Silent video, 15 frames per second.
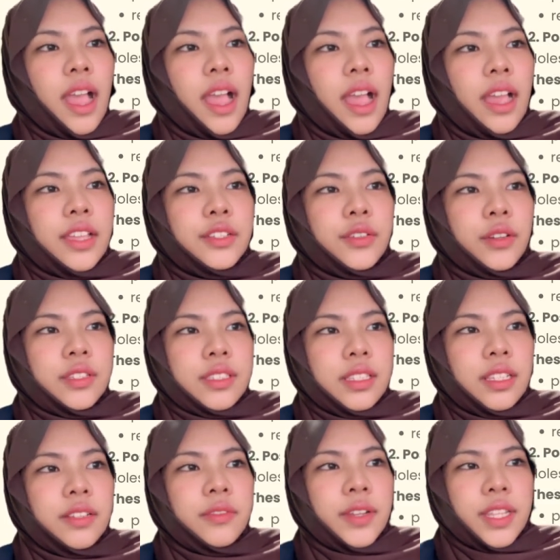
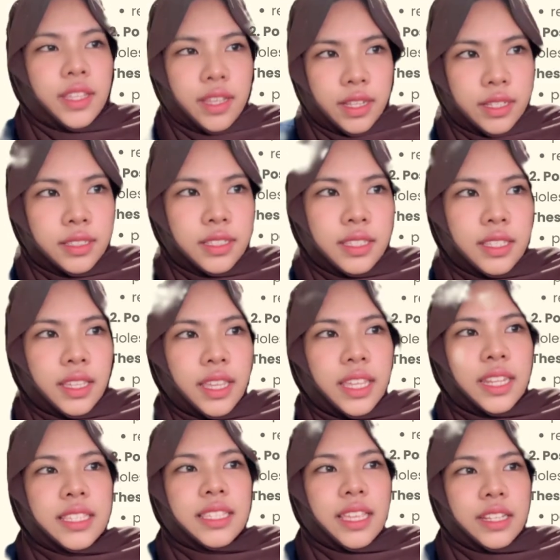Hydroxyl radicals,
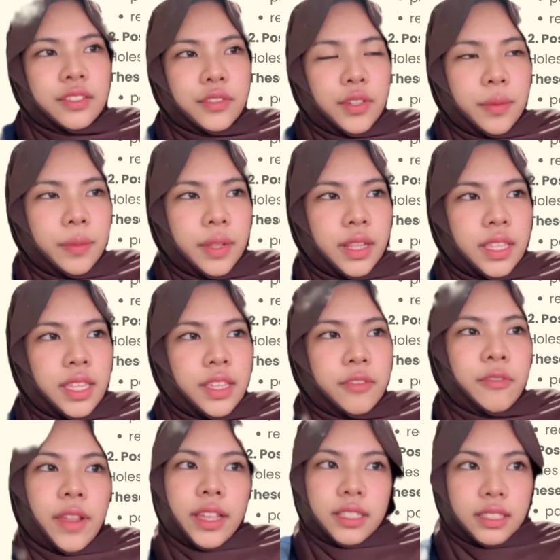it is extremely
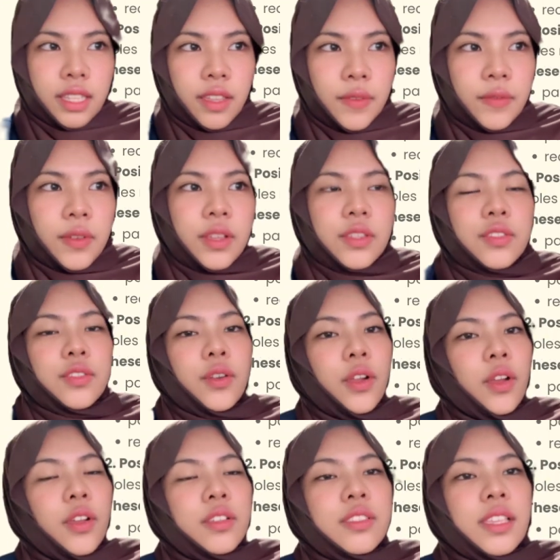reactive,
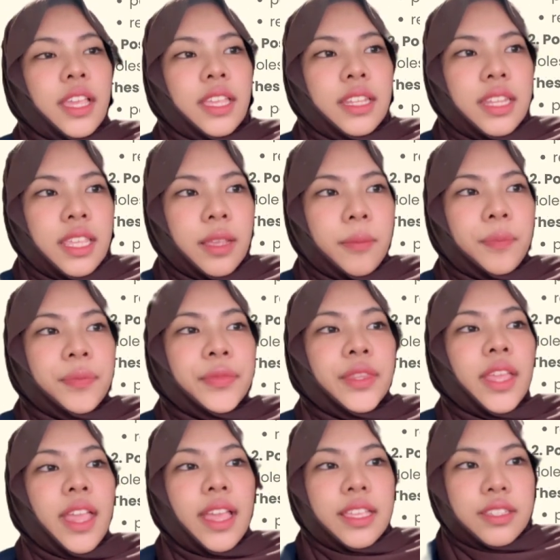strong oxiding
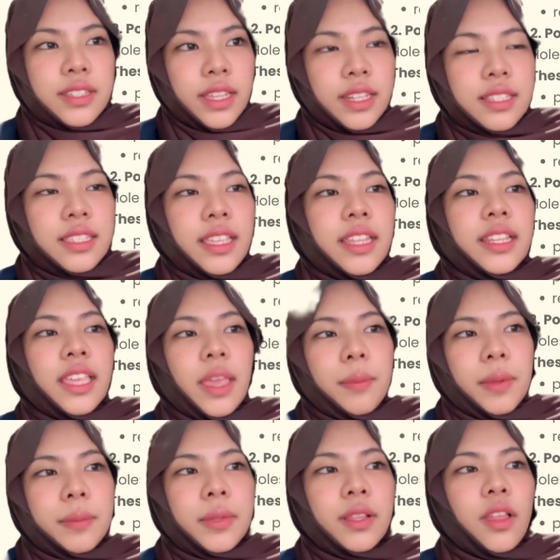agents, and
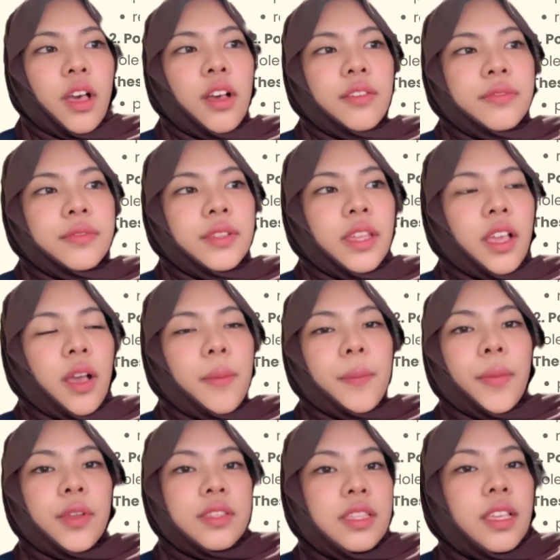capable of
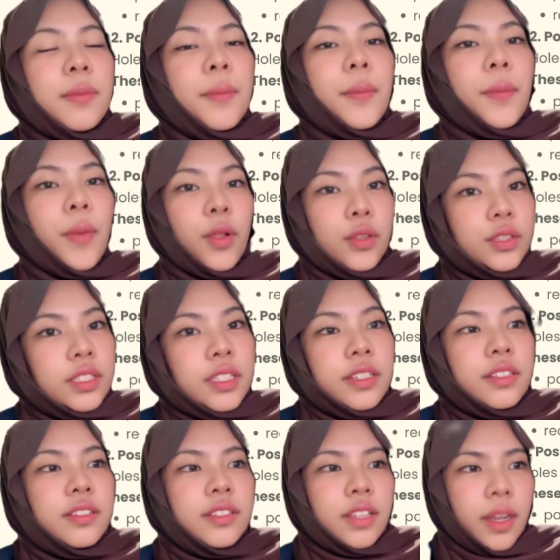decomposing
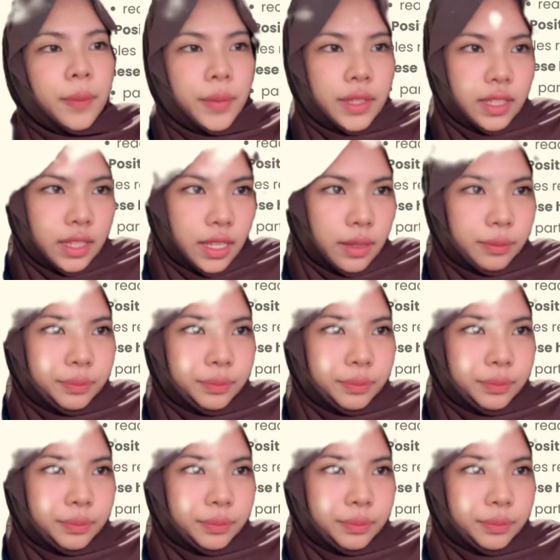pollutants rapidly.